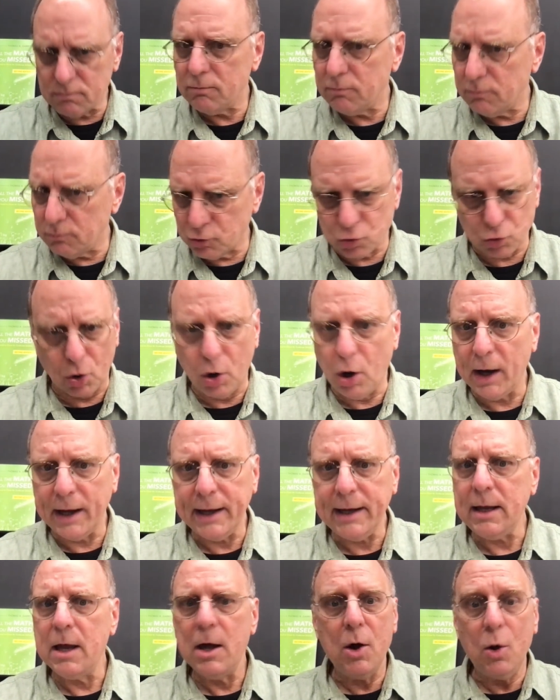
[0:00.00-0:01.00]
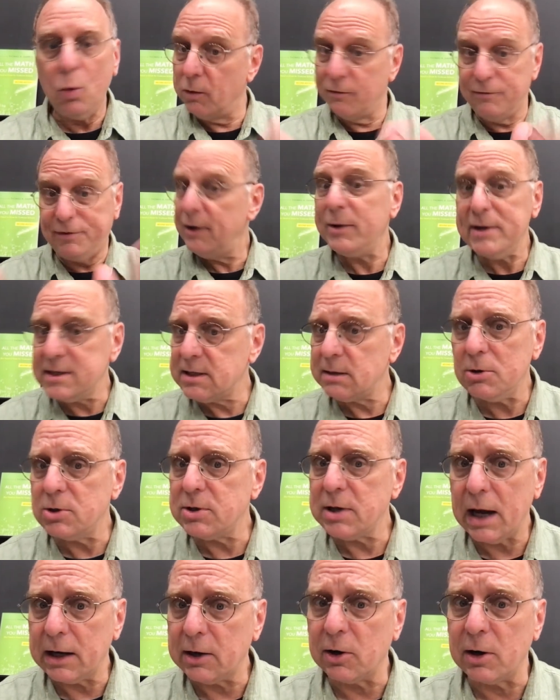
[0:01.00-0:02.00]
drawing were very similar
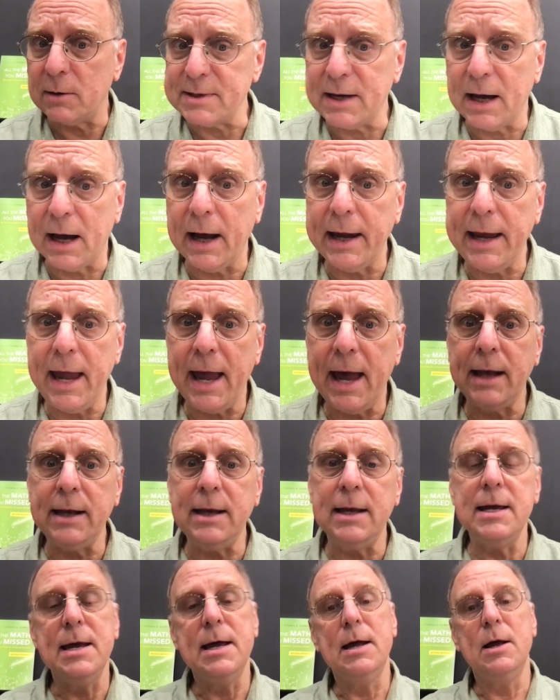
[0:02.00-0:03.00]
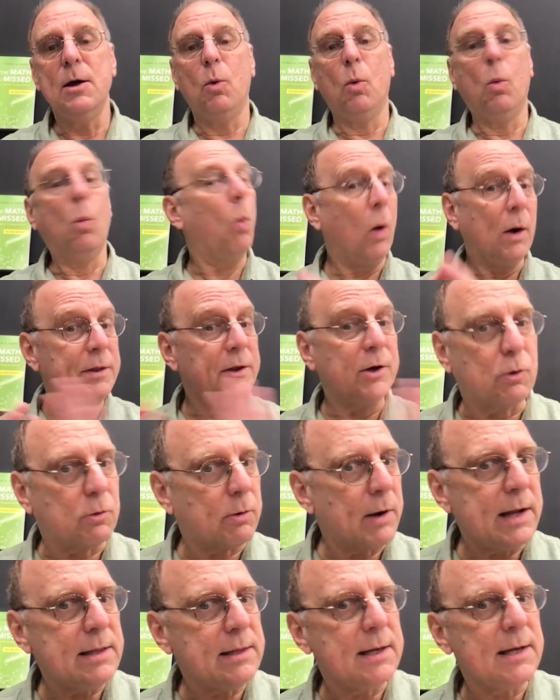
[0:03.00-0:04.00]
diagrams I had. One of the
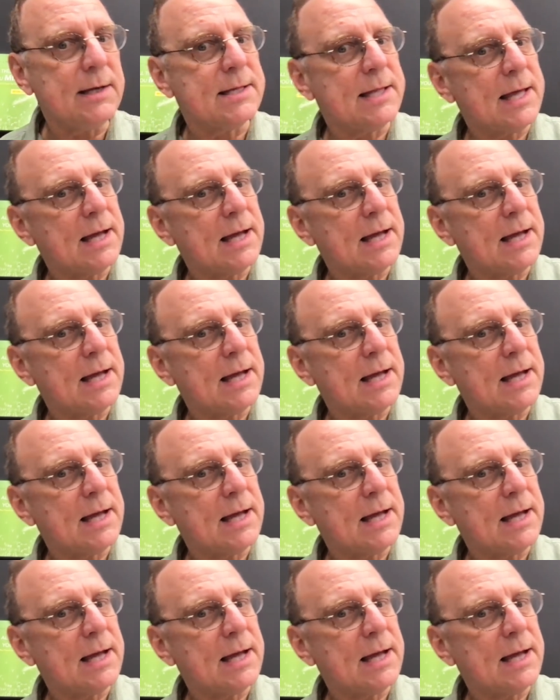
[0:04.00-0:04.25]
great things in that